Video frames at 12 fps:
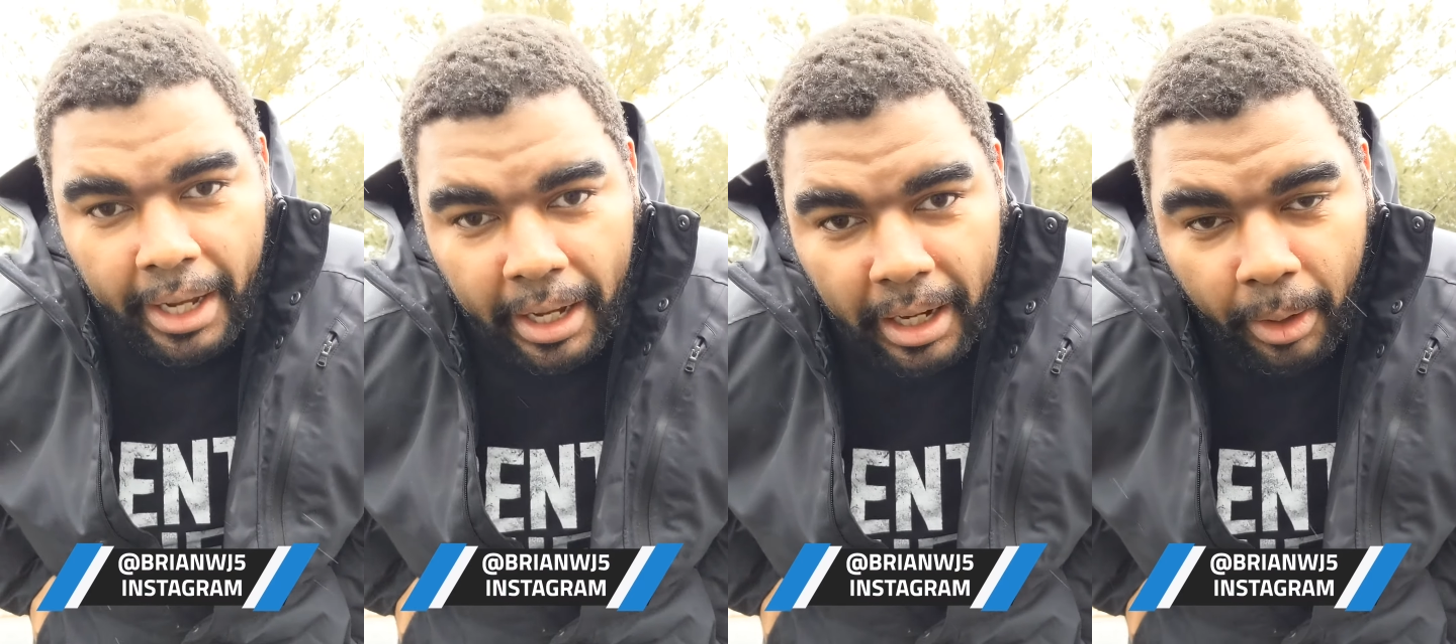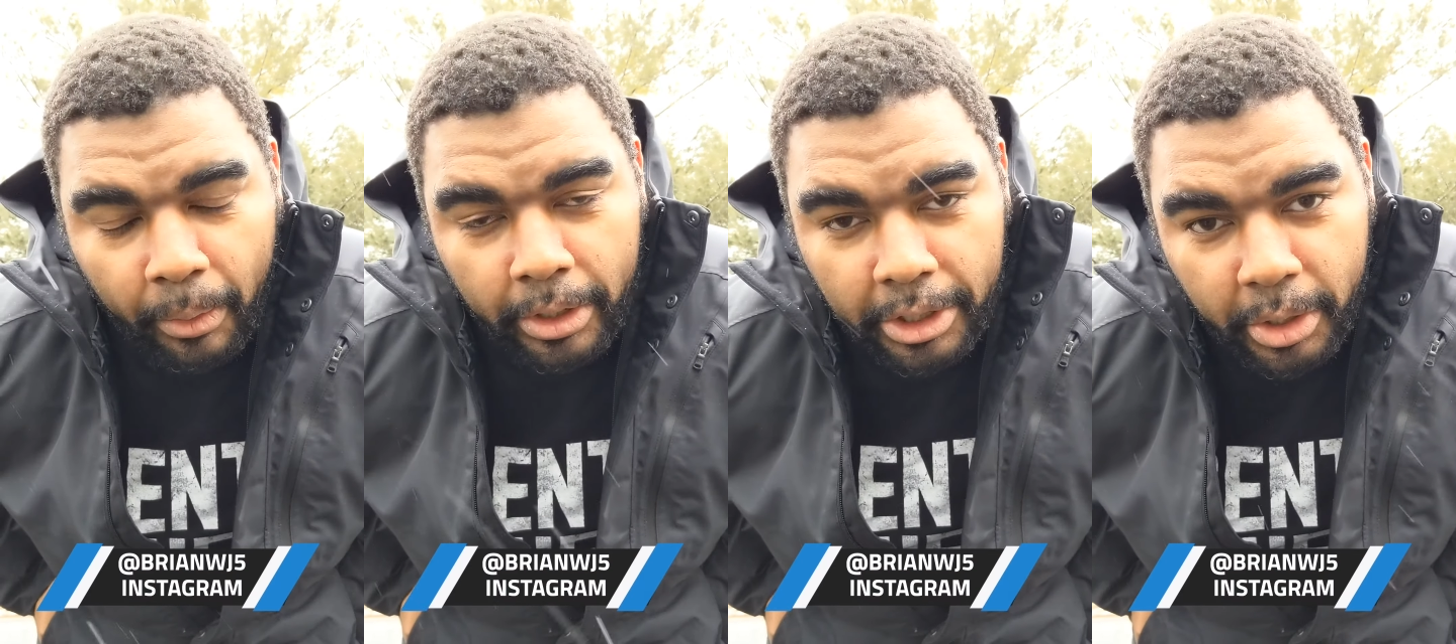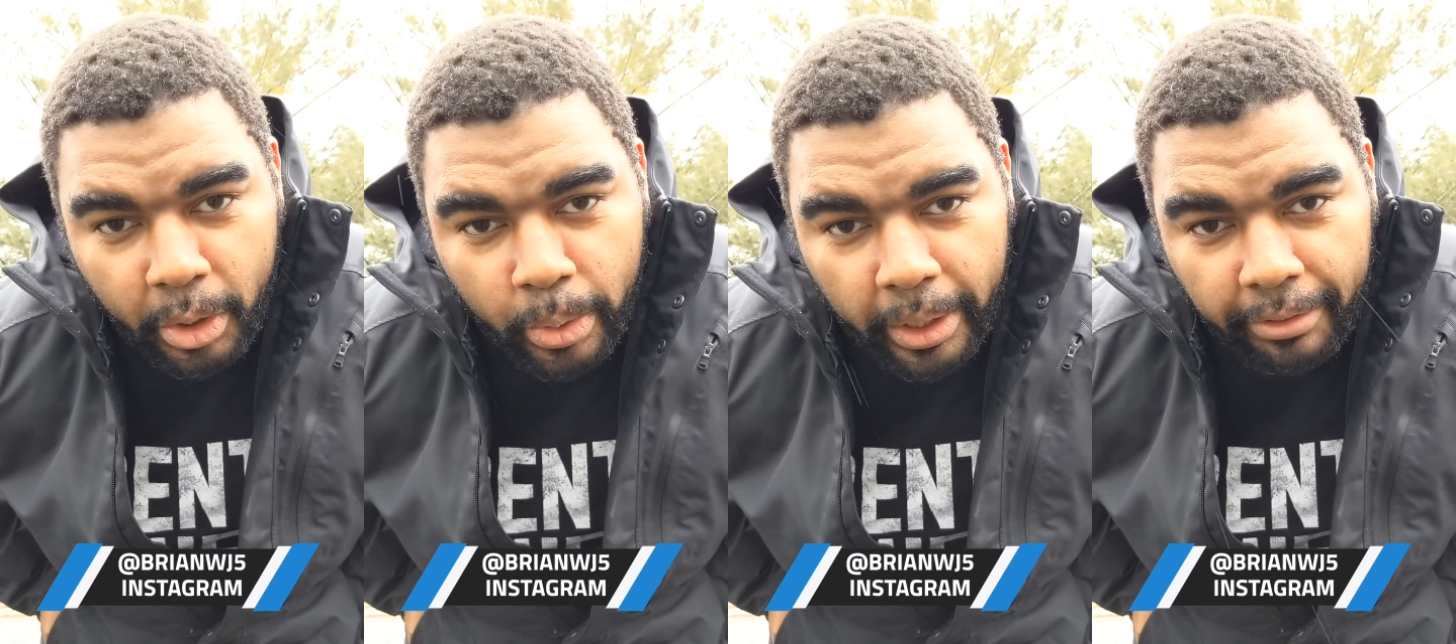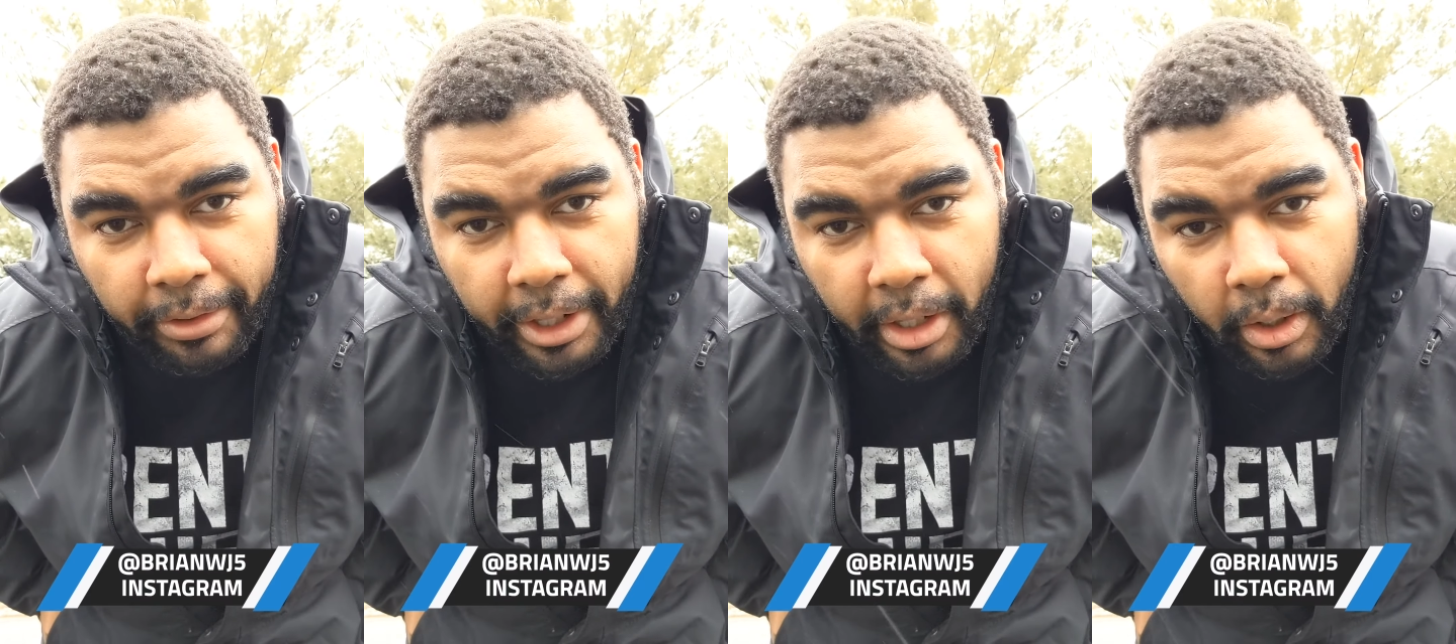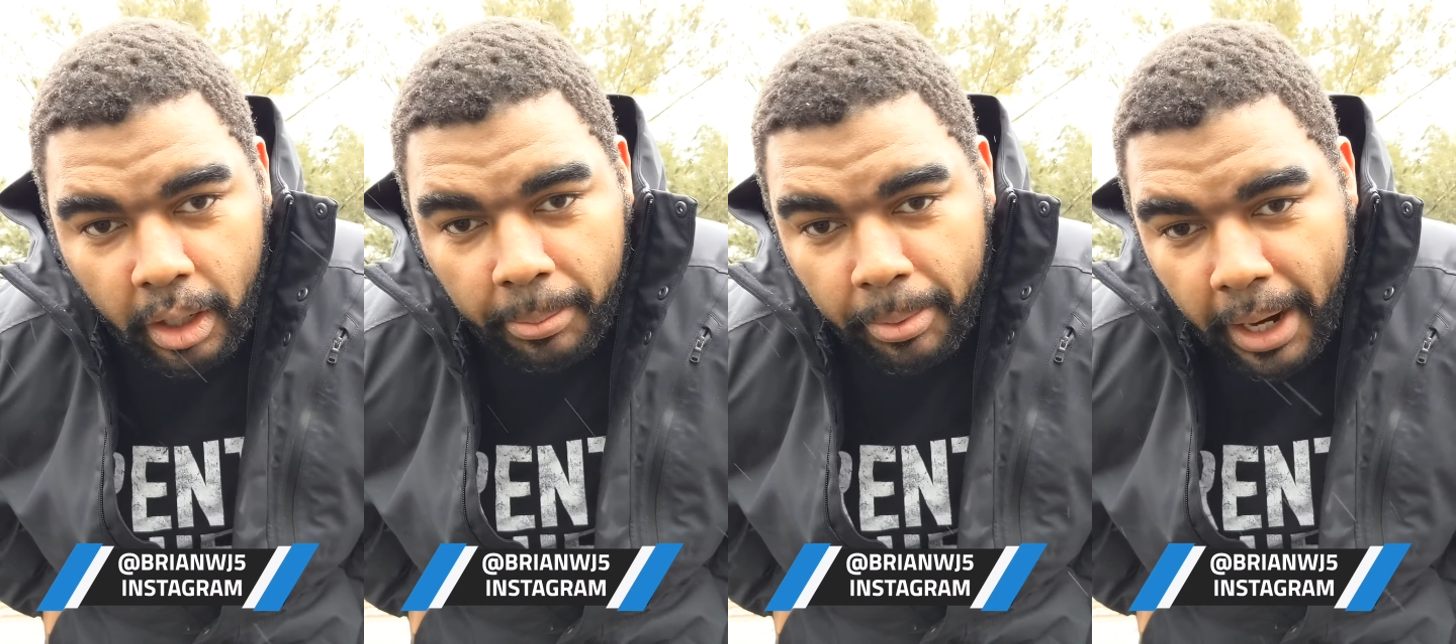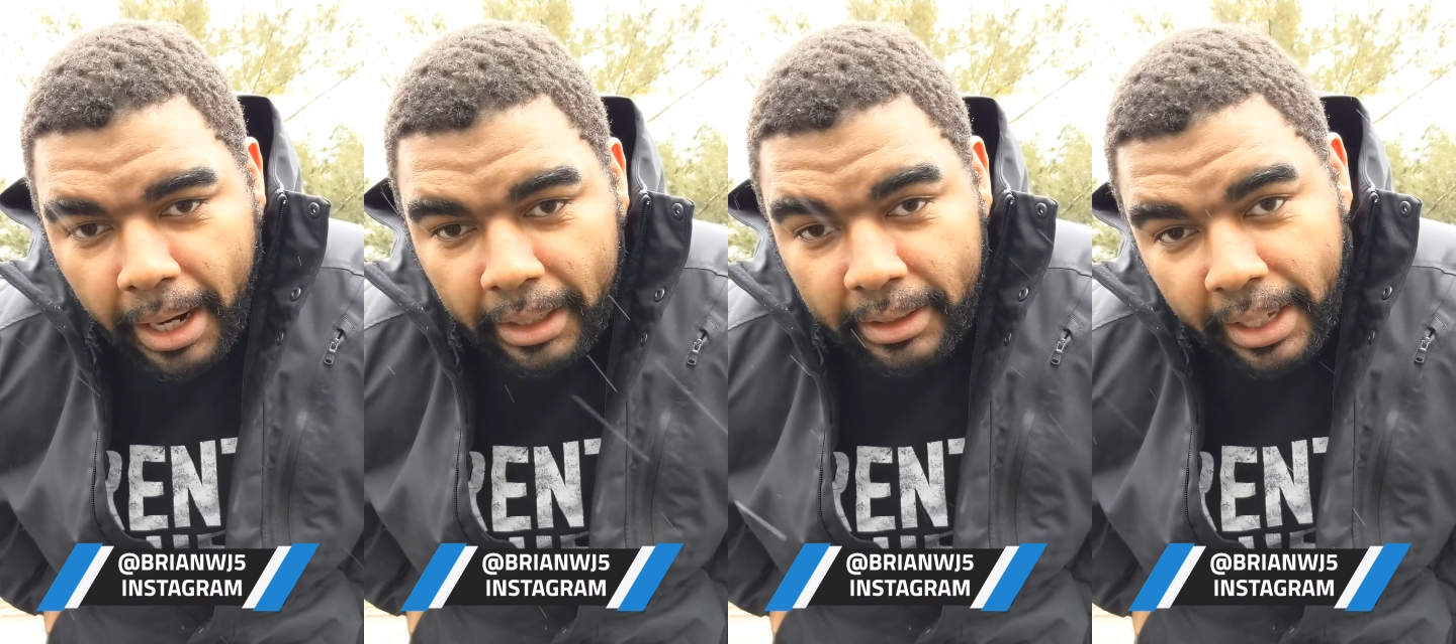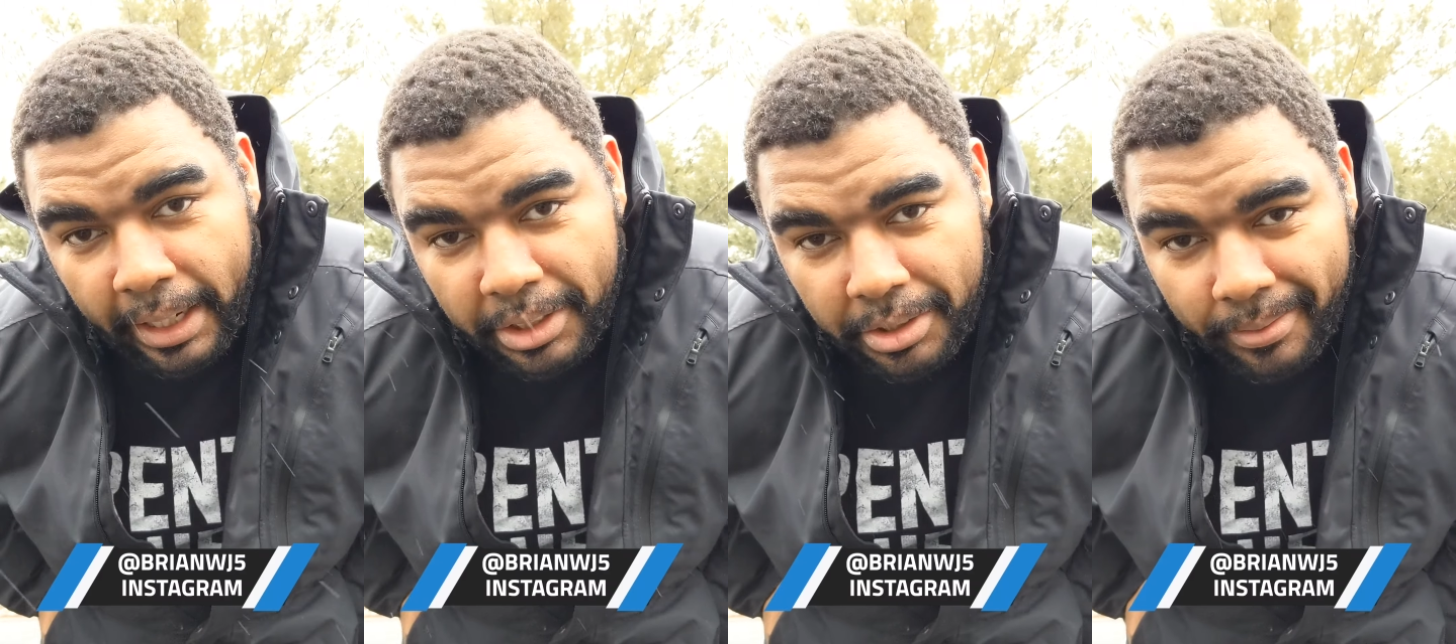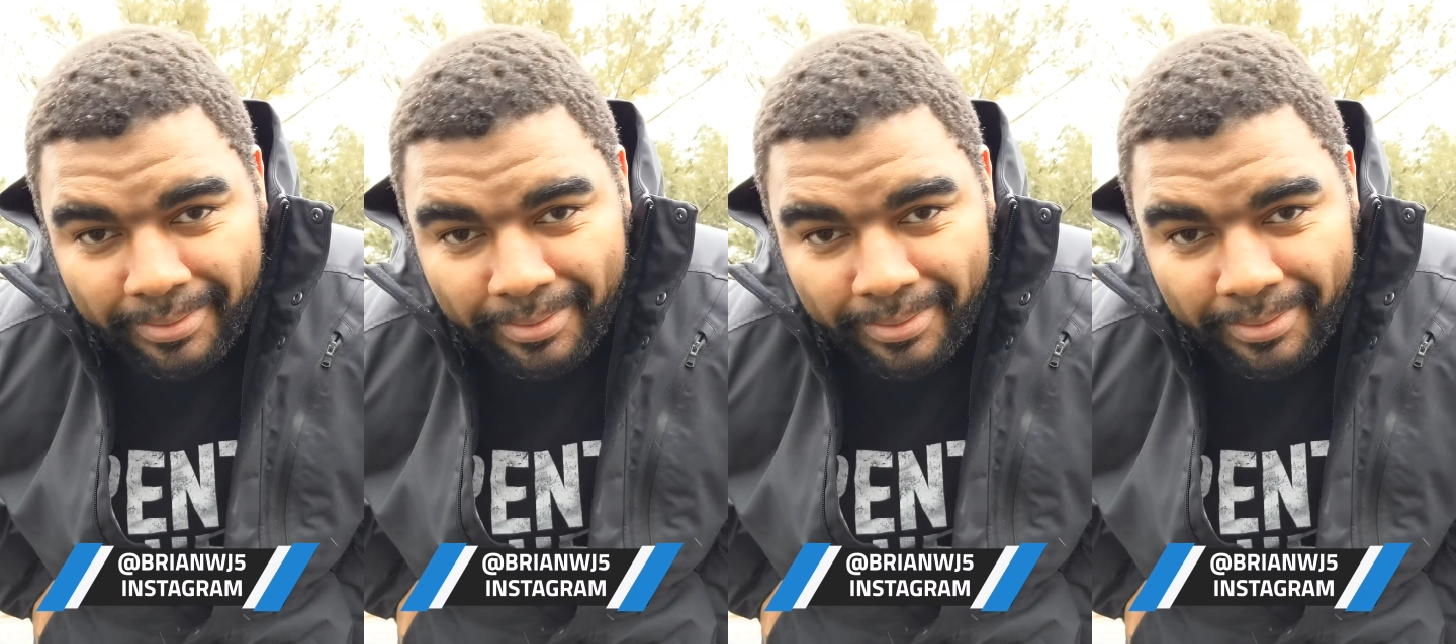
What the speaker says: and I wanted to do a quick video on a product that